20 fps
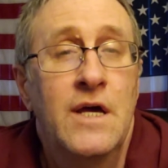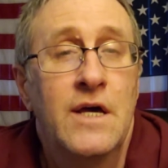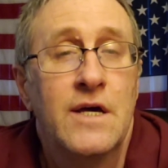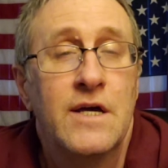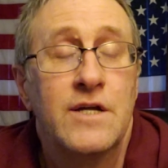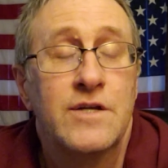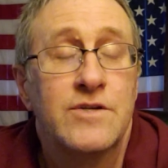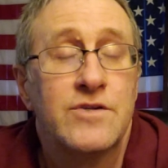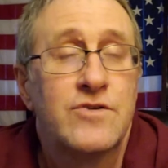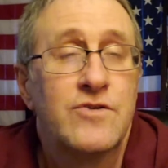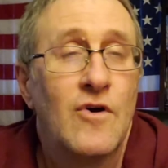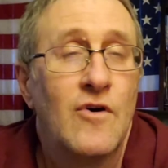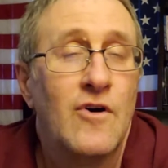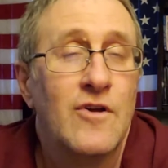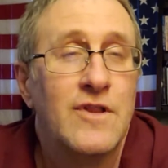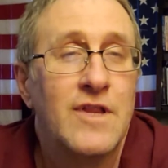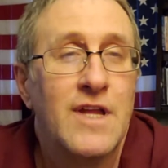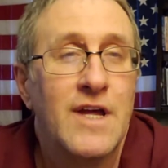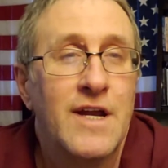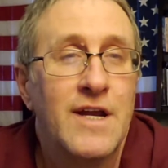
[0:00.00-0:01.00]

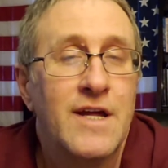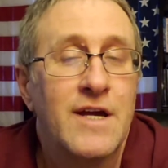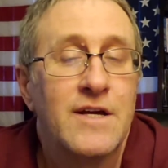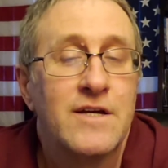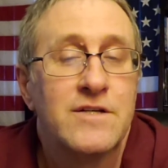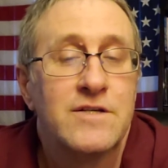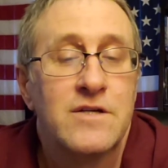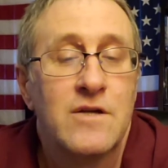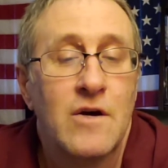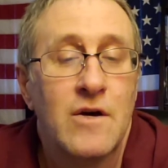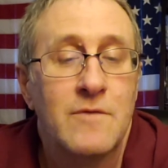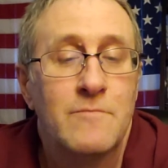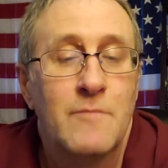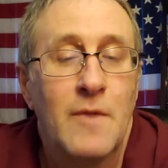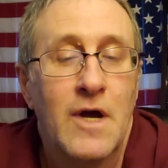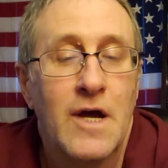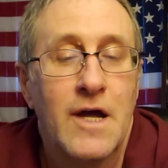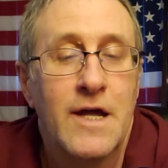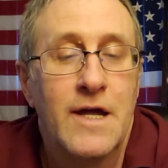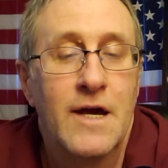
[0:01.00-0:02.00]
installed Linux on
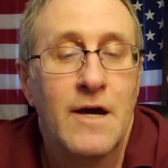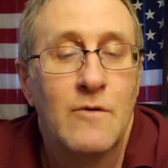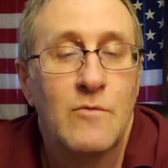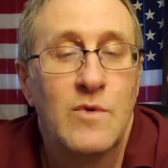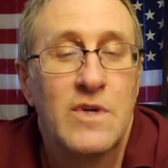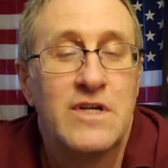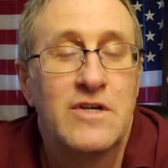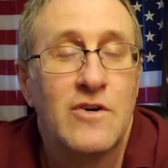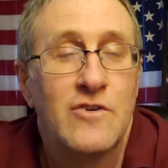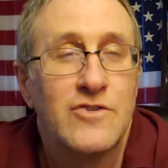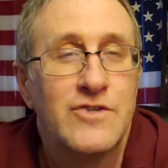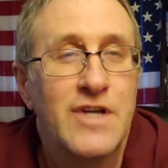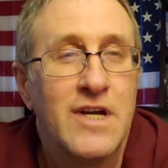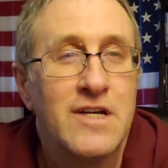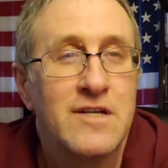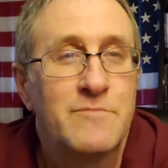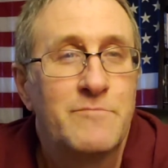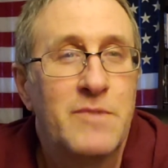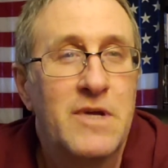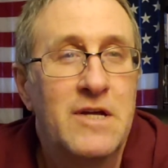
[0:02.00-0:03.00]
my Windows
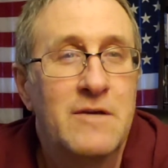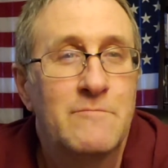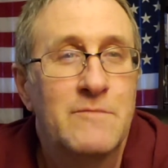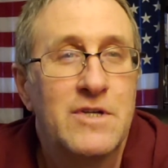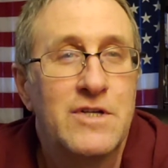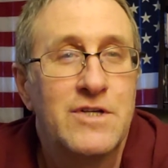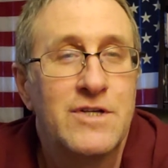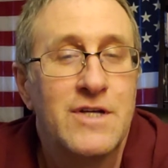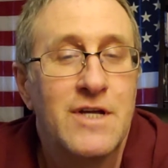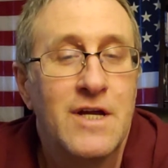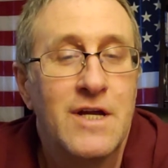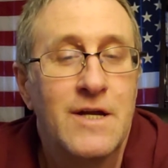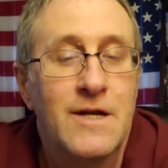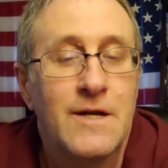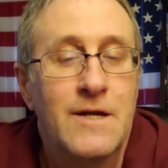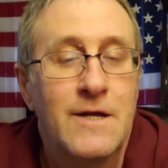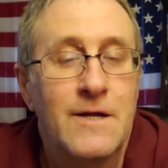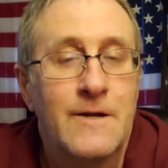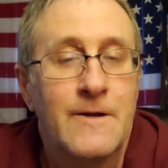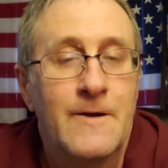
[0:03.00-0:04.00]
XP
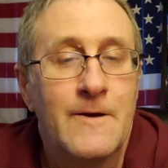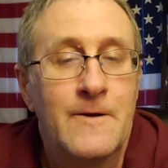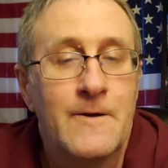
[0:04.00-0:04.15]
machine, and